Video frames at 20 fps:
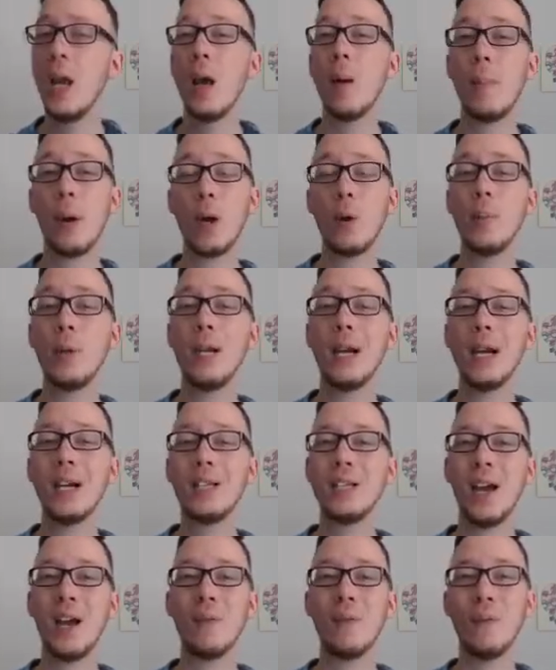I hope you guys
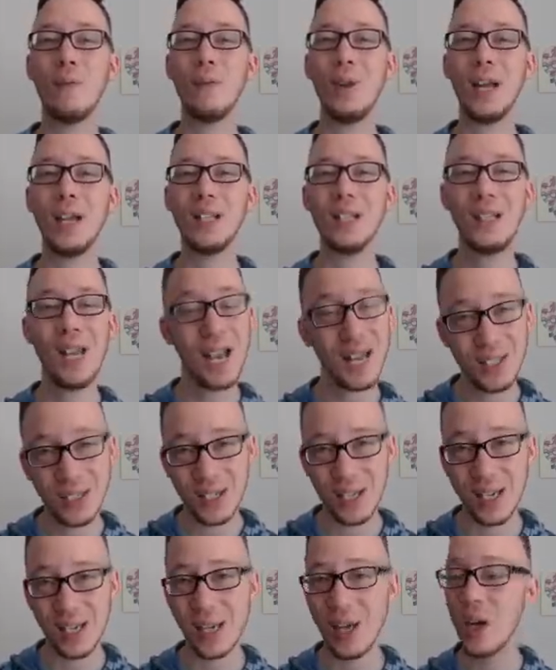have a
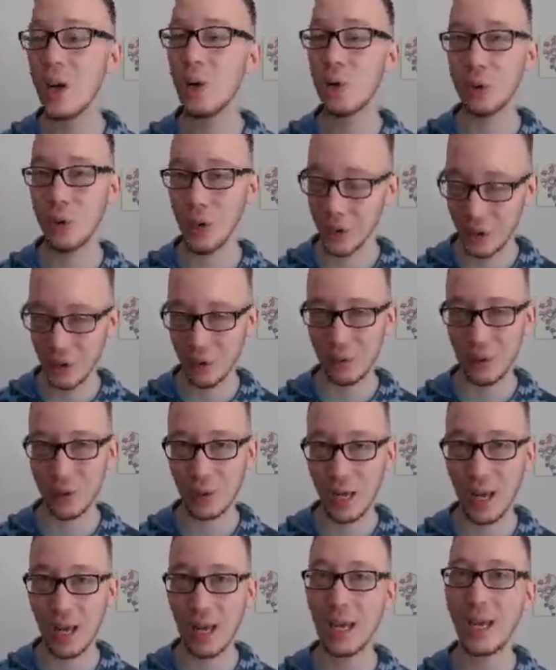fantastic rest of your
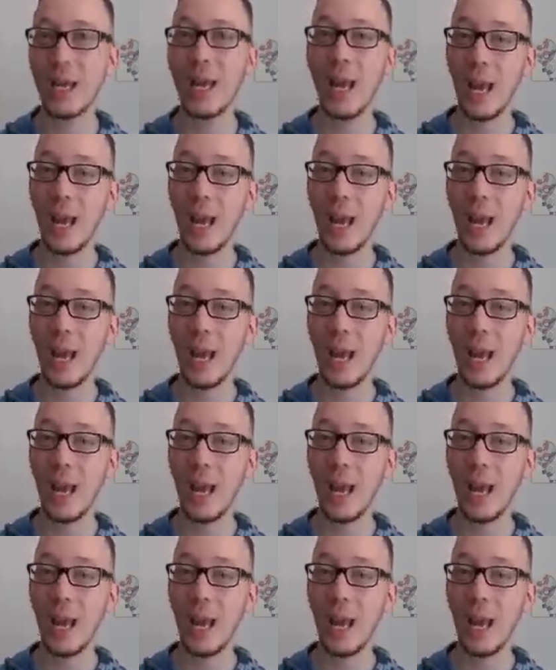day,